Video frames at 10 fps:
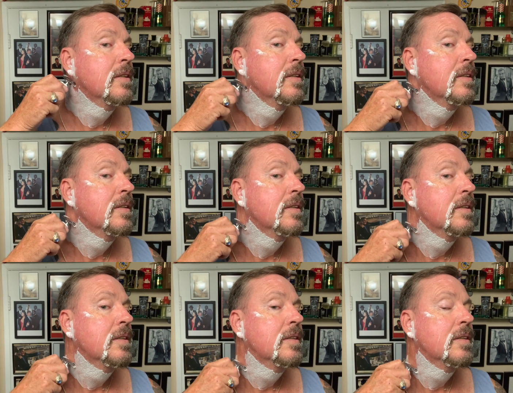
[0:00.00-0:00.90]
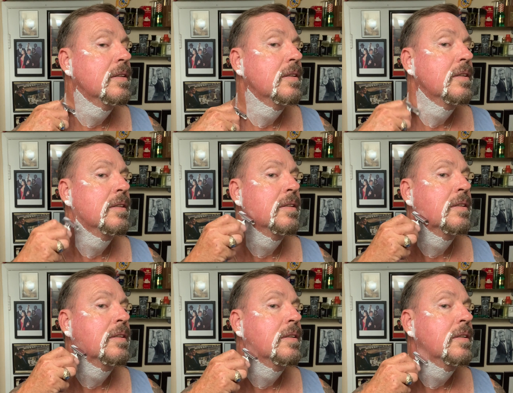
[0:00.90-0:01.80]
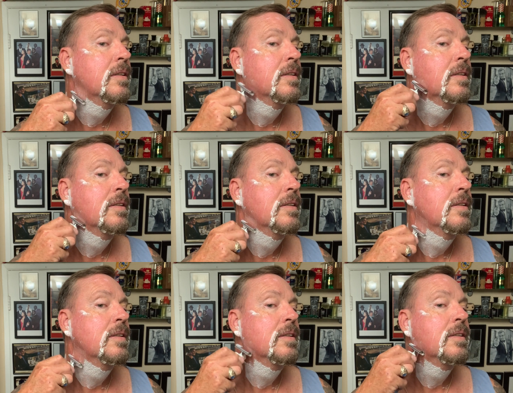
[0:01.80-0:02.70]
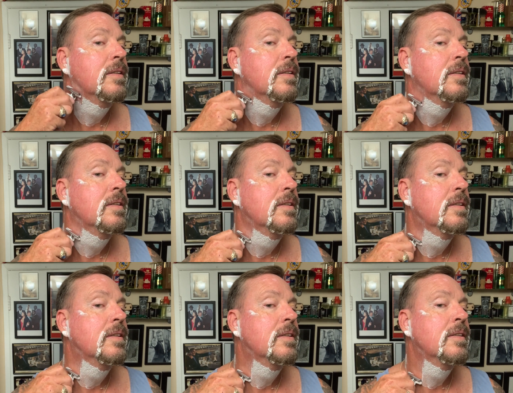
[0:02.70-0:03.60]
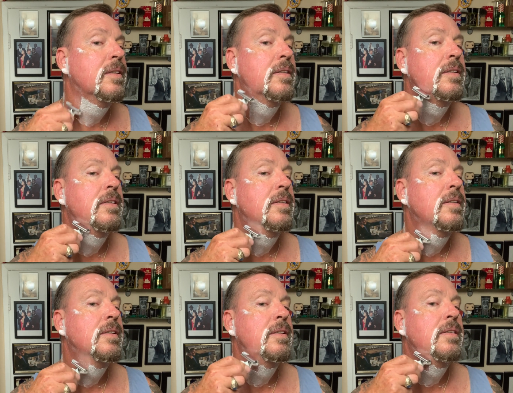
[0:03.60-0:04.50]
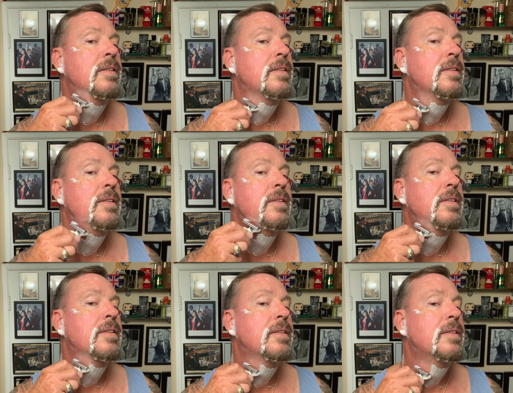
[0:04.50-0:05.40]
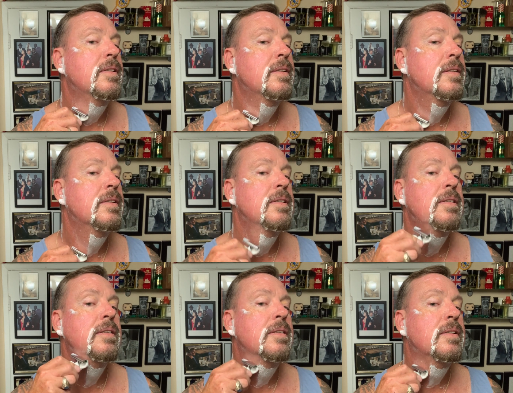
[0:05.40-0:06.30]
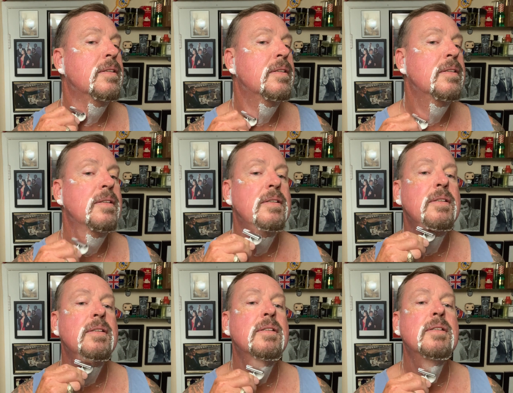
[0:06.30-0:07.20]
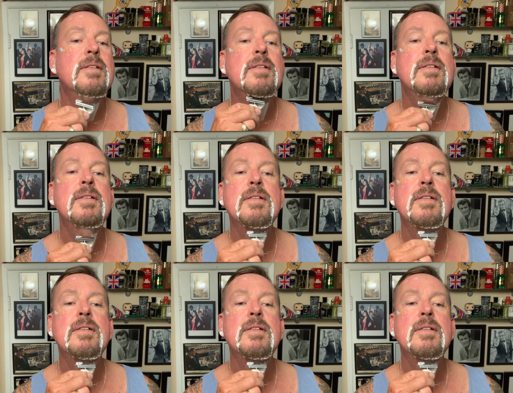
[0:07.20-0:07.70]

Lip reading: No one is speaking in this clip.